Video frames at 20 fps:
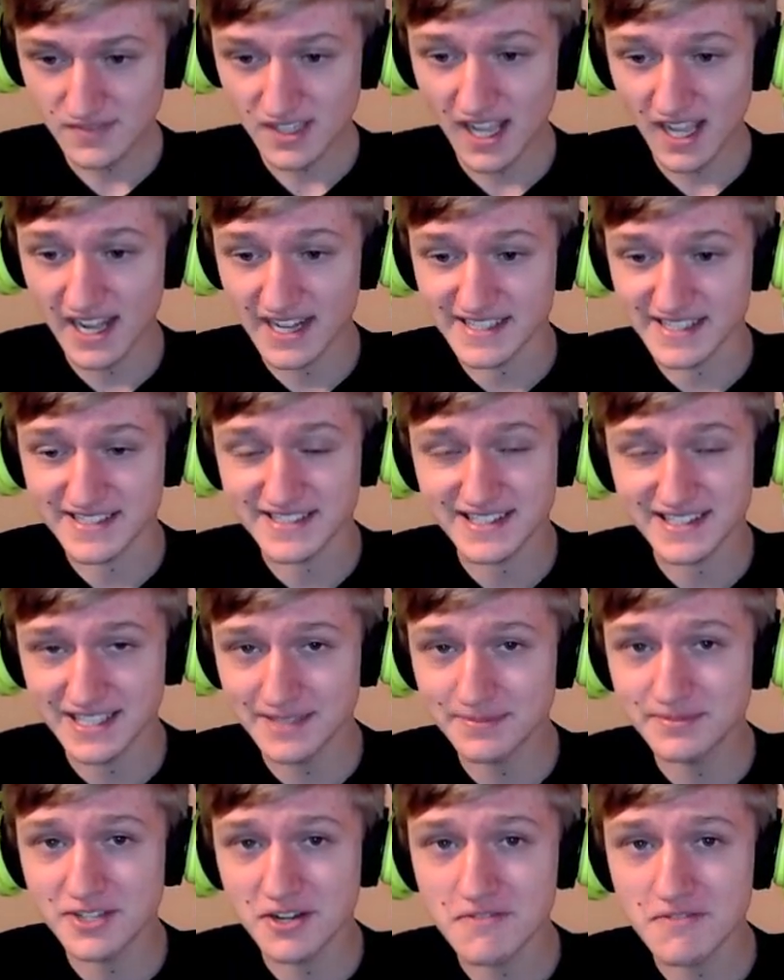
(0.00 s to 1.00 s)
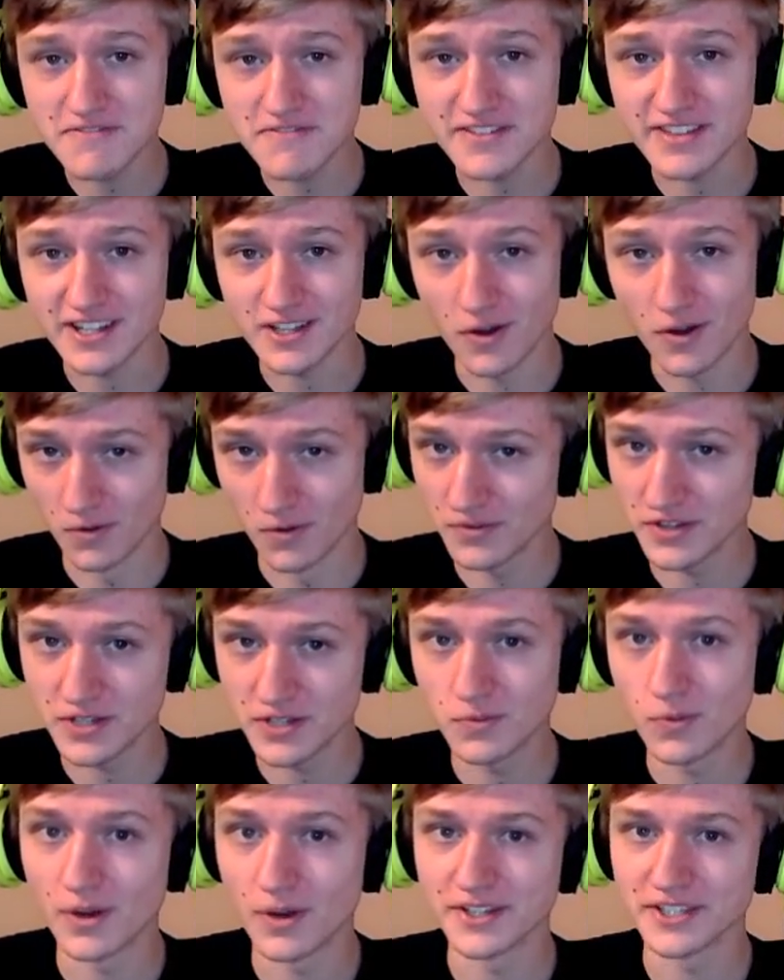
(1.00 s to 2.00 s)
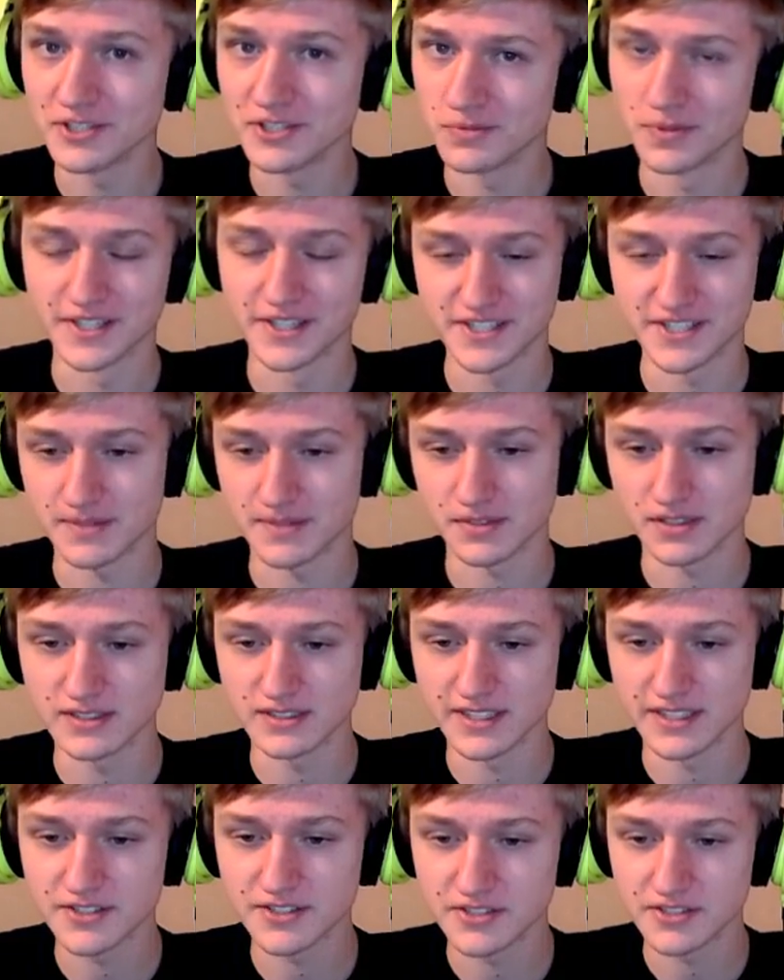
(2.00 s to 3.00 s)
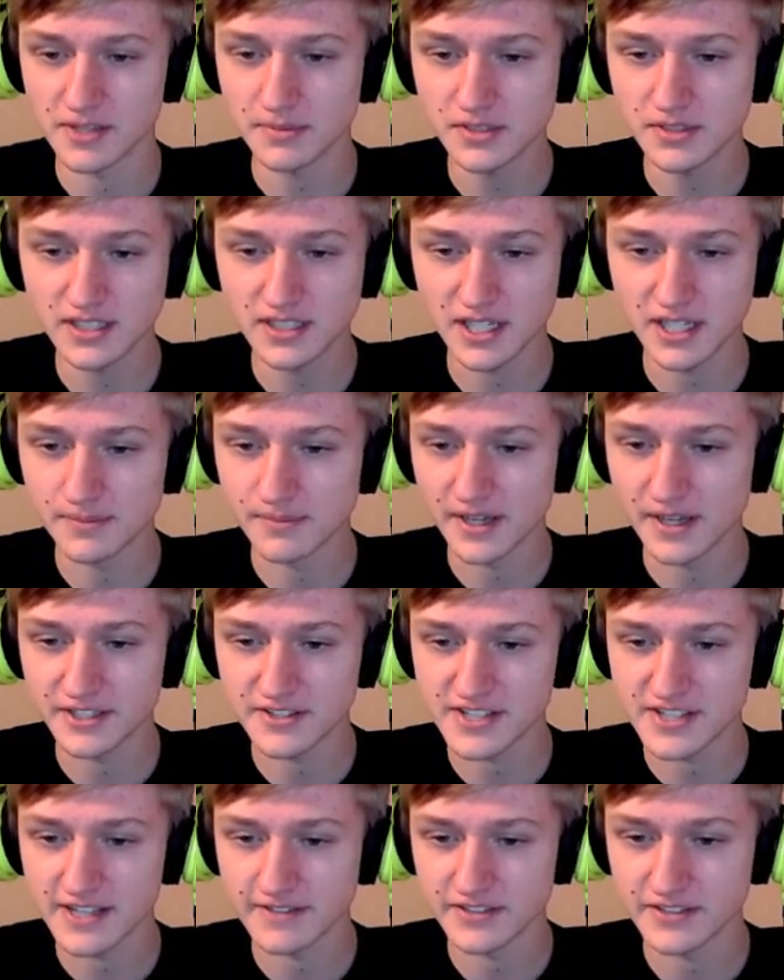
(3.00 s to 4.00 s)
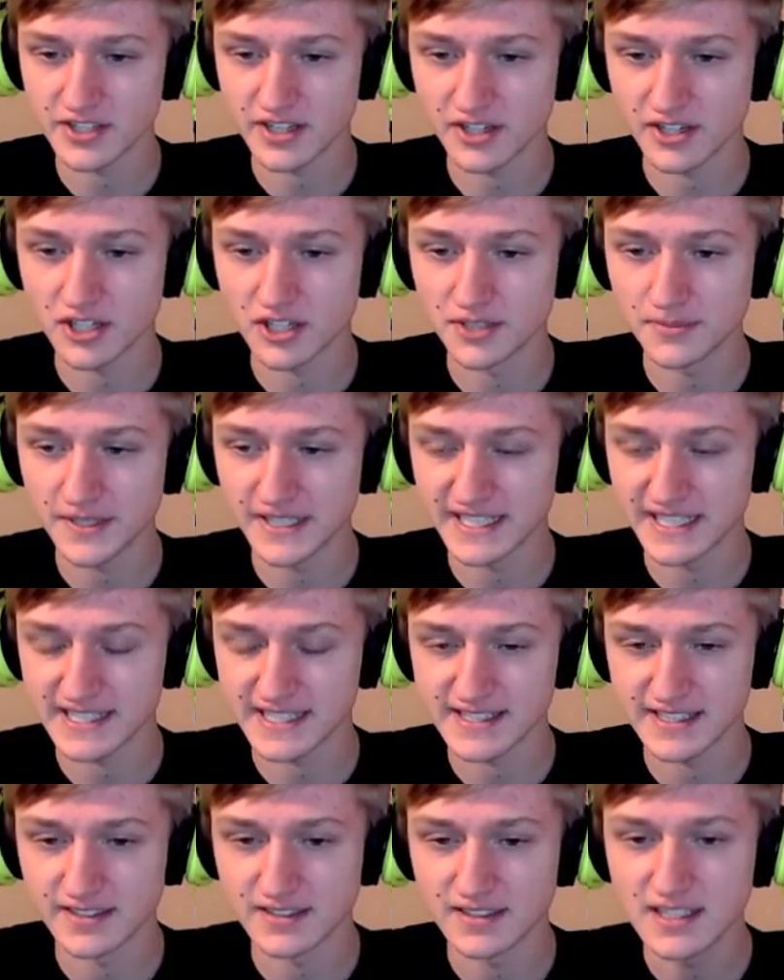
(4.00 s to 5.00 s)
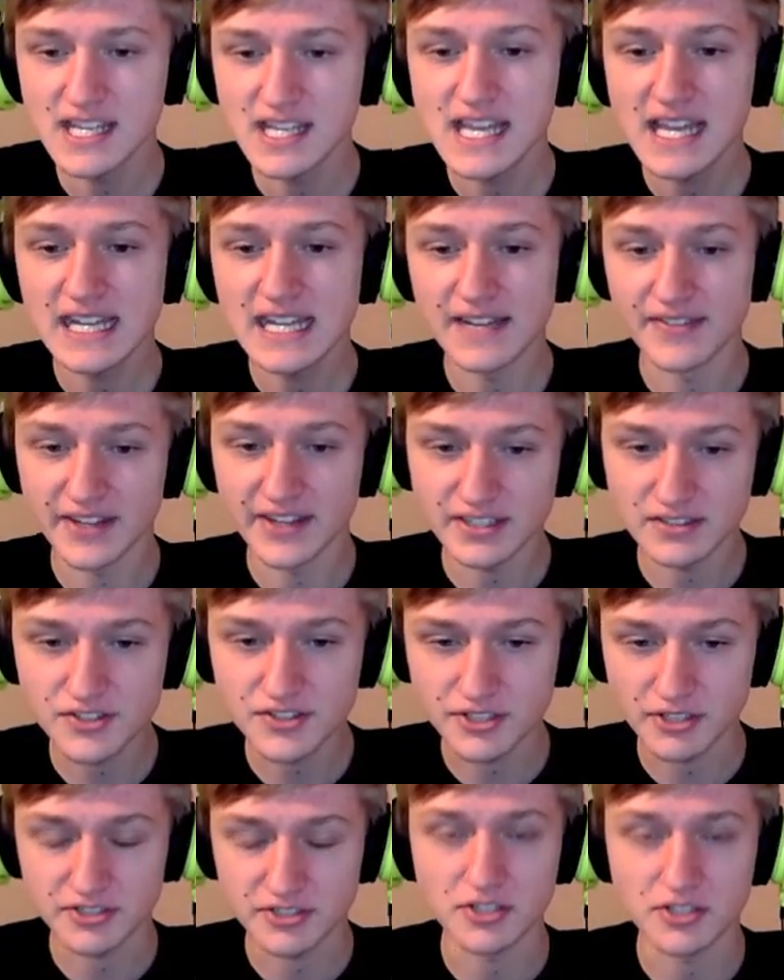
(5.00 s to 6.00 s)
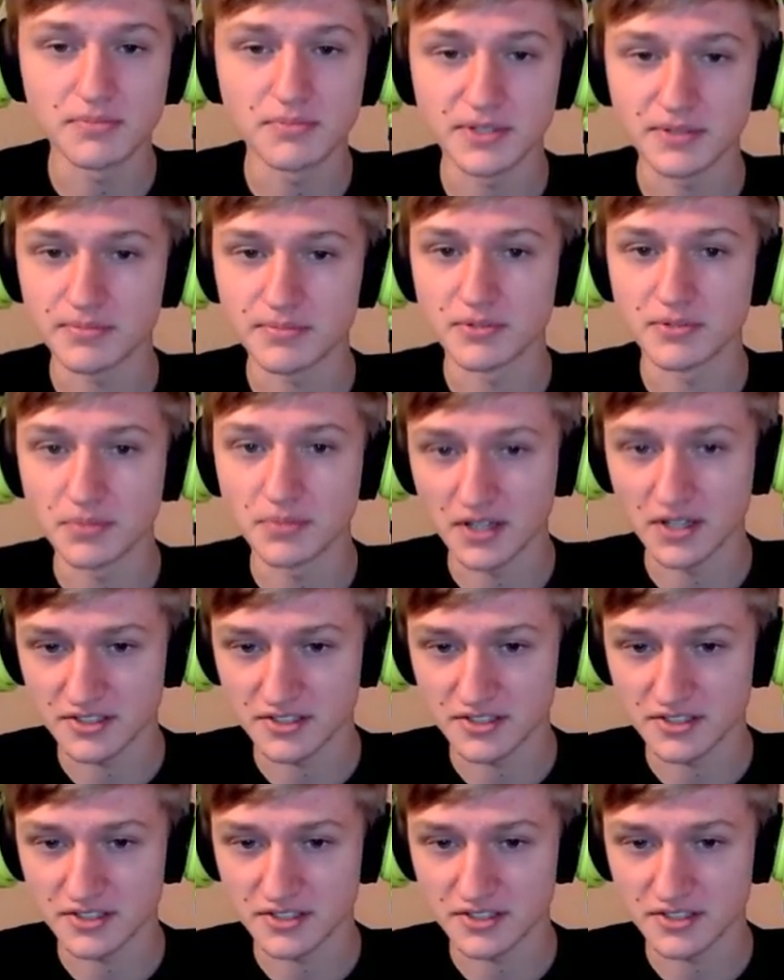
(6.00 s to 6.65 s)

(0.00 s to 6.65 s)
I skipped over the only one you want to double click. So double click on minershaven.rbxl and that'll start to open up Roblox